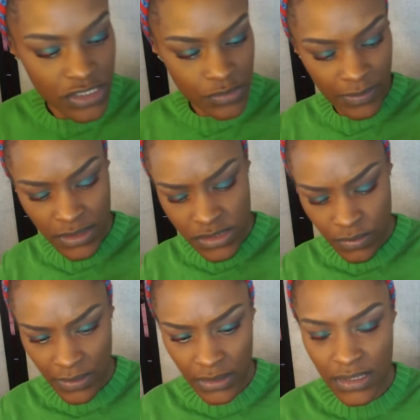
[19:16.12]
this one. This
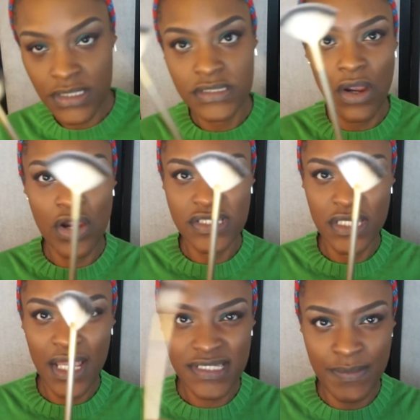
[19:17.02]
one is an R C
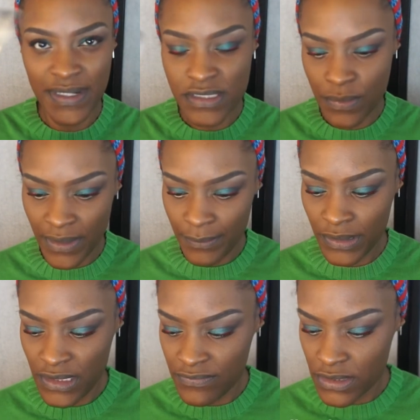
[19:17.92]
Cosmetics one, I
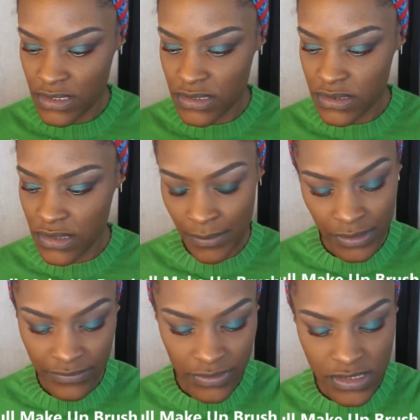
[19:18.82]
believe it is. I
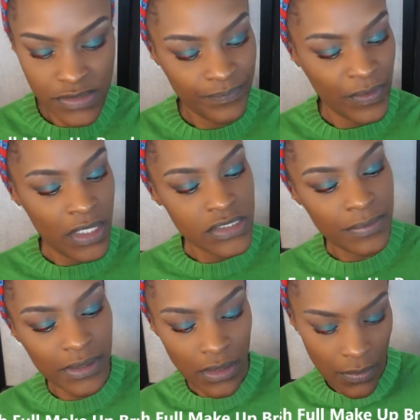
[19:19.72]
believe it is. So I'm
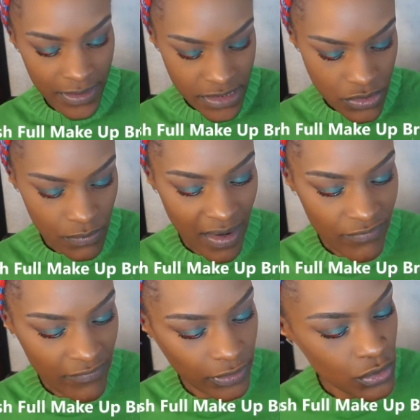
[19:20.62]
going to go into my
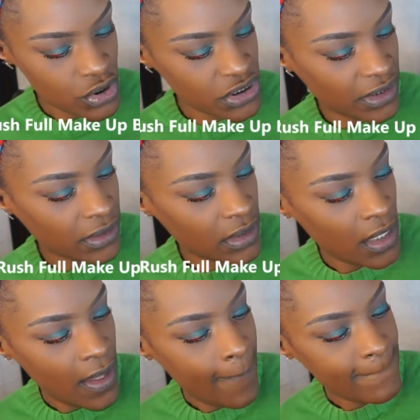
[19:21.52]
Revolution,
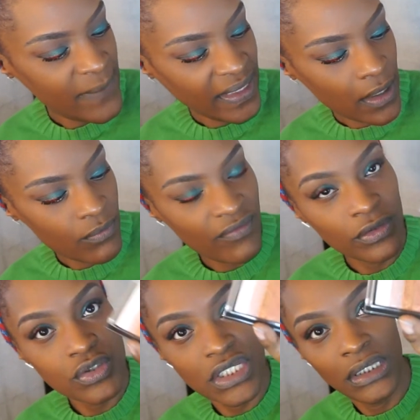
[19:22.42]
Makeup
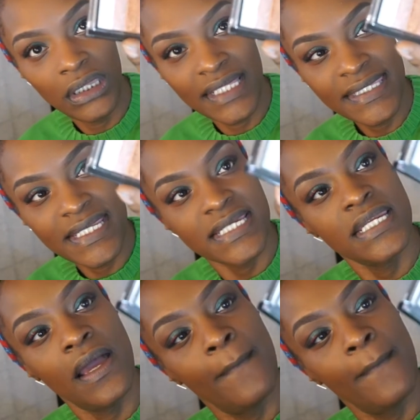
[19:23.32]
Revolution London